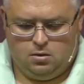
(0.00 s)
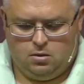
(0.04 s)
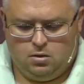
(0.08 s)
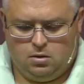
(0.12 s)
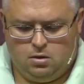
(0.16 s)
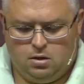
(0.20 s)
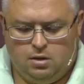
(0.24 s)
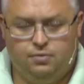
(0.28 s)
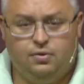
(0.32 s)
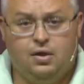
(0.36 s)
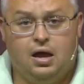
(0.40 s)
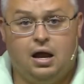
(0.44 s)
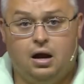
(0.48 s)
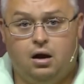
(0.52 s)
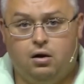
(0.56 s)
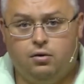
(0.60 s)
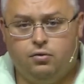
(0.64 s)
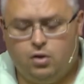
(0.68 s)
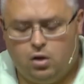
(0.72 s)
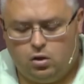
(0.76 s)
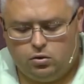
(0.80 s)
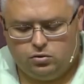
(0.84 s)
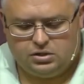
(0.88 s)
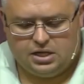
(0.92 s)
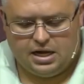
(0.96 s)
And there the
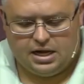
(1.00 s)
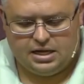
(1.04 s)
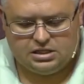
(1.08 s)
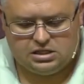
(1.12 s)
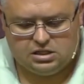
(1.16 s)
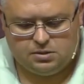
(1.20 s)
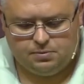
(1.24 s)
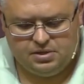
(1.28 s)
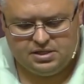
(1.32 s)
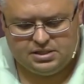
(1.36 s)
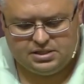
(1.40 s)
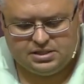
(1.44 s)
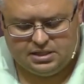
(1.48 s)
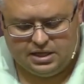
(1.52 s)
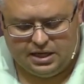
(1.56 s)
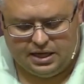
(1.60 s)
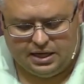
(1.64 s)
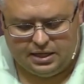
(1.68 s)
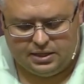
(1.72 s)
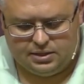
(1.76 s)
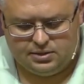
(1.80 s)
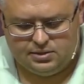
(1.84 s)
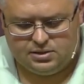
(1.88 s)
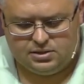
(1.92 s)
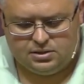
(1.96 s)
Old Testament
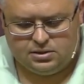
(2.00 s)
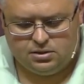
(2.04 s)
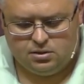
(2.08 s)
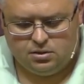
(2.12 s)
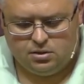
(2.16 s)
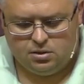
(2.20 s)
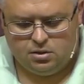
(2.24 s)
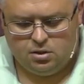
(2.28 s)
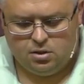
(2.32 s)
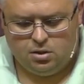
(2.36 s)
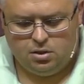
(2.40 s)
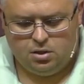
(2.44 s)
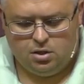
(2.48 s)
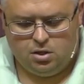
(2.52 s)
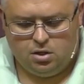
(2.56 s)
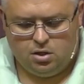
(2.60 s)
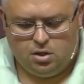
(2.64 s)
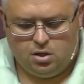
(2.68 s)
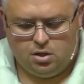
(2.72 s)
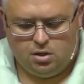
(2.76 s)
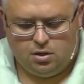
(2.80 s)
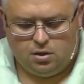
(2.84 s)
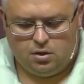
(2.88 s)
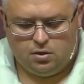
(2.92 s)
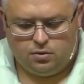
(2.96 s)
says,
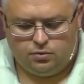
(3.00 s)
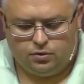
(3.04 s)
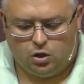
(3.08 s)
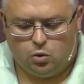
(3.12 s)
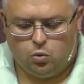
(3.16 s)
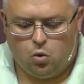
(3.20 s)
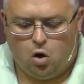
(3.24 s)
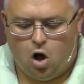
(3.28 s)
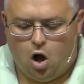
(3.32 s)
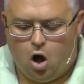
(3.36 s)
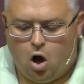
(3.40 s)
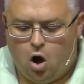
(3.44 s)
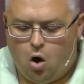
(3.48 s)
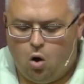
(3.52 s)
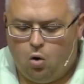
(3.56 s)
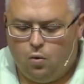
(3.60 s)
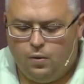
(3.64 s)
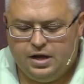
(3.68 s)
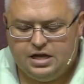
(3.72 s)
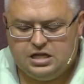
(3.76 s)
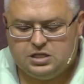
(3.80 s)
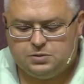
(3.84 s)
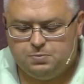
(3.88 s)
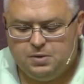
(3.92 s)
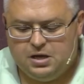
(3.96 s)
There will
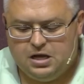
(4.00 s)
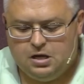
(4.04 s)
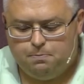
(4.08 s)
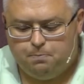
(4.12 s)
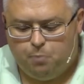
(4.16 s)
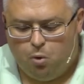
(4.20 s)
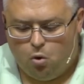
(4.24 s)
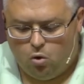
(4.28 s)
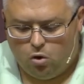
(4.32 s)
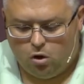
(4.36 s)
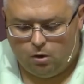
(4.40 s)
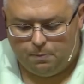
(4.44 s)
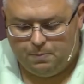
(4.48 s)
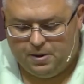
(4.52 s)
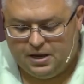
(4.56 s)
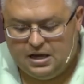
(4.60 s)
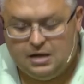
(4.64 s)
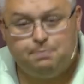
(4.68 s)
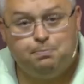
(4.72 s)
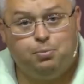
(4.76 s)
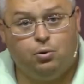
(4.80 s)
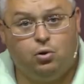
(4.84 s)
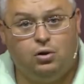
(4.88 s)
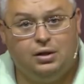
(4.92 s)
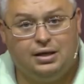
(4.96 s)
always be poor
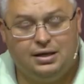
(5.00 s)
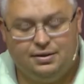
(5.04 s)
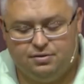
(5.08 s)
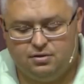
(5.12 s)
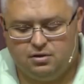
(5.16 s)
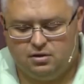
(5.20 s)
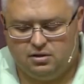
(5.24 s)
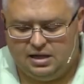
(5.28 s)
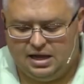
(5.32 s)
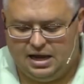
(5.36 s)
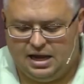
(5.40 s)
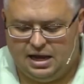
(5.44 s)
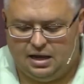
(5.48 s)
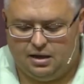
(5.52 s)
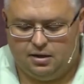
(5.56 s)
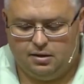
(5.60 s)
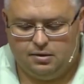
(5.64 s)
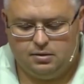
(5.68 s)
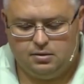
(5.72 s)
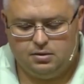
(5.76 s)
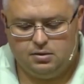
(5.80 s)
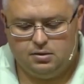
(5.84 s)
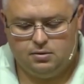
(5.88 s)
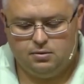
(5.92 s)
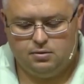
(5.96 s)
people in the
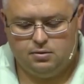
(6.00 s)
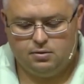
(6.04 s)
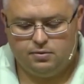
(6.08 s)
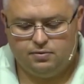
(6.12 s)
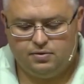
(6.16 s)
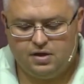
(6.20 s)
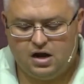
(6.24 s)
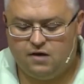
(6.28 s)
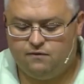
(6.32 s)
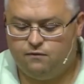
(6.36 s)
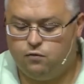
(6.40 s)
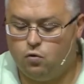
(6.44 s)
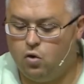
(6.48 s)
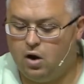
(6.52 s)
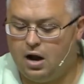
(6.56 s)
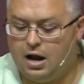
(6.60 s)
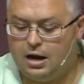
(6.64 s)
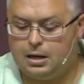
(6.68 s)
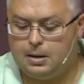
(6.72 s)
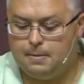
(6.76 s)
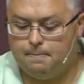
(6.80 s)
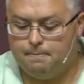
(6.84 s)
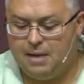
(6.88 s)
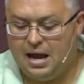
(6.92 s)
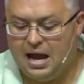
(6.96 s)
land. Therefore, I
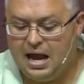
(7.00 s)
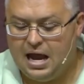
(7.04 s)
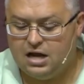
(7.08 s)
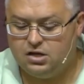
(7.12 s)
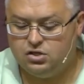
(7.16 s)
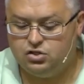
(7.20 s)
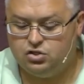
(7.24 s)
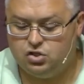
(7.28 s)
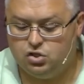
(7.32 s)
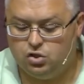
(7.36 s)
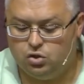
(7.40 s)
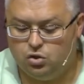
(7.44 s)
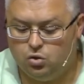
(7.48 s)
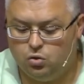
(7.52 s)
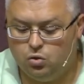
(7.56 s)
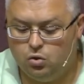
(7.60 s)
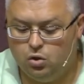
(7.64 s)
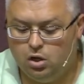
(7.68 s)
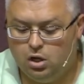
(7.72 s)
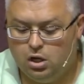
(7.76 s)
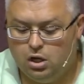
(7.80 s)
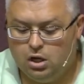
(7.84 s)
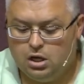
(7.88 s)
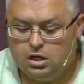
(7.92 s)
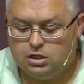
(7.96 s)
command you
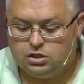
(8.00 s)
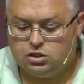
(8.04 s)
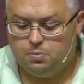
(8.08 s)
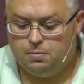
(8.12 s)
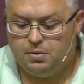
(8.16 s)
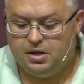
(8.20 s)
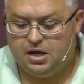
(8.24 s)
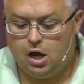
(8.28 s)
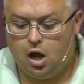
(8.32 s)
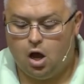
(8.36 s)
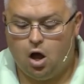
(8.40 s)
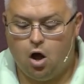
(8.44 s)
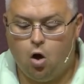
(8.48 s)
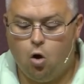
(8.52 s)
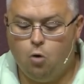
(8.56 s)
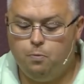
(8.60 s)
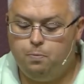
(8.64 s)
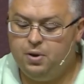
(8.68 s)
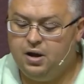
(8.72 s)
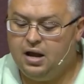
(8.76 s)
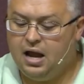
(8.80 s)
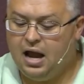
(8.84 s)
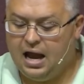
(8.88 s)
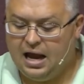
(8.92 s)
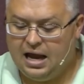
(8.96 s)
to be
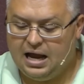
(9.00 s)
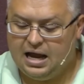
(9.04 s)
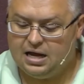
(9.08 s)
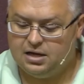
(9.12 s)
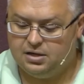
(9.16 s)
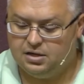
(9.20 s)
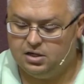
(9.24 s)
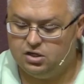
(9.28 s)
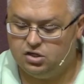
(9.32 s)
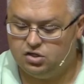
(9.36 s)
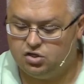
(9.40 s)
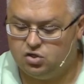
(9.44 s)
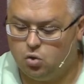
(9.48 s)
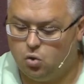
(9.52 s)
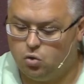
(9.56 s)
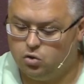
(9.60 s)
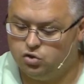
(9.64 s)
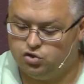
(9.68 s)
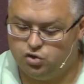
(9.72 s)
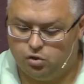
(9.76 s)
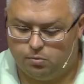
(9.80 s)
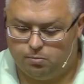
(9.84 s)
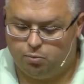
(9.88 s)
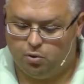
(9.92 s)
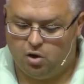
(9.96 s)
open handed toward
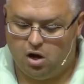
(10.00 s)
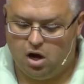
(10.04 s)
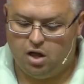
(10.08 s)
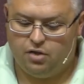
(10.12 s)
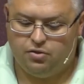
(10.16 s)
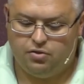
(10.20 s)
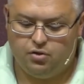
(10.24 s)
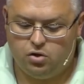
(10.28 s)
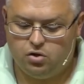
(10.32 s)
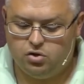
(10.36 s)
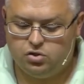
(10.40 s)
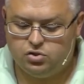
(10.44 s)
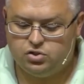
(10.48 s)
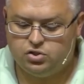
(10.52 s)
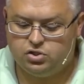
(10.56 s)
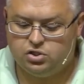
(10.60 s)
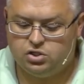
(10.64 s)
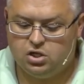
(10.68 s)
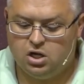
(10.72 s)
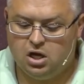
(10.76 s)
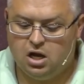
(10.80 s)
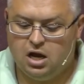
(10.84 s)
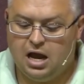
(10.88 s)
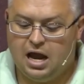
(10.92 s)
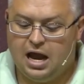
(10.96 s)
your brothers
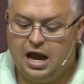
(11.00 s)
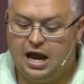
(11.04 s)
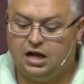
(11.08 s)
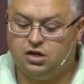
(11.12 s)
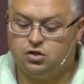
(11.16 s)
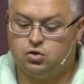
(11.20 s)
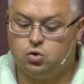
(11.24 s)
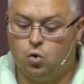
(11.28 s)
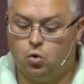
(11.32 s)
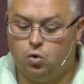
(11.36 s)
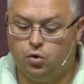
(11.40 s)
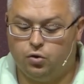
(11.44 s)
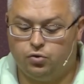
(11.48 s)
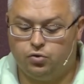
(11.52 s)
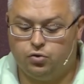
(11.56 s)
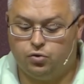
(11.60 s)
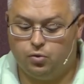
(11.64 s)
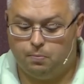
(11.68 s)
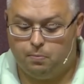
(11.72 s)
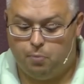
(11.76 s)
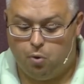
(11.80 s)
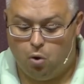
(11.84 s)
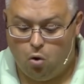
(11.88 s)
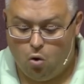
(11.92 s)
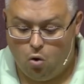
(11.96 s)
and toward the
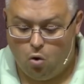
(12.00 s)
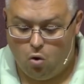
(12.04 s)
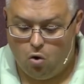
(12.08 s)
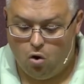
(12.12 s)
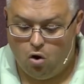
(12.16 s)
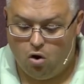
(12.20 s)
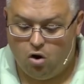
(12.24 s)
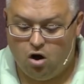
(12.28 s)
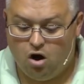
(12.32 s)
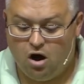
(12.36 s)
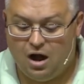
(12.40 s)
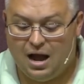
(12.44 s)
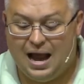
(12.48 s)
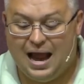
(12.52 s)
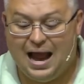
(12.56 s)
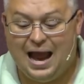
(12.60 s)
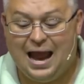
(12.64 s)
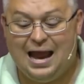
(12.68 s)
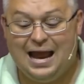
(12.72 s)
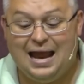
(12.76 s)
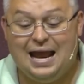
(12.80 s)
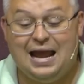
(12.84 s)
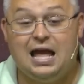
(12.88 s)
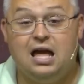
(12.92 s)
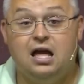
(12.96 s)
poor
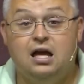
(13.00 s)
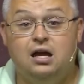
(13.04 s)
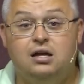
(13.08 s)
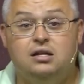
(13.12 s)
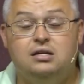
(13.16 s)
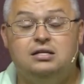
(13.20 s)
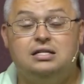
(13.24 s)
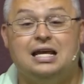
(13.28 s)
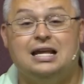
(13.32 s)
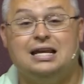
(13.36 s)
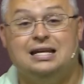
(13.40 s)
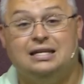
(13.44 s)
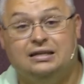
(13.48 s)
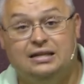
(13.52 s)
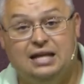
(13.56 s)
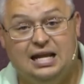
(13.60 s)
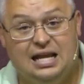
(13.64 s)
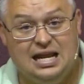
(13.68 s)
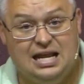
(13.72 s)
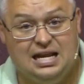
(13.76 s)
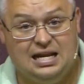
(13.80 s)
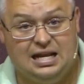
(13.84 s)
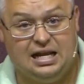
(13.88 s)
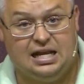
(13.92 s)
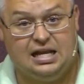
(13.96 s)
and
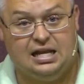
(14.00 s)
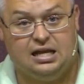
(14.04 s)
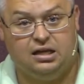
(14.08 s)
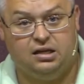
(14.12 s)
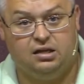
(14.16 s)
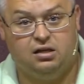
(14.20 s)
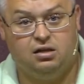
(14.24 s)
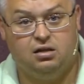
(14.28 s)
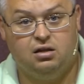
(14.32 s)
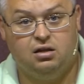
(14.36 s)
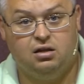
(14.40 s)
needy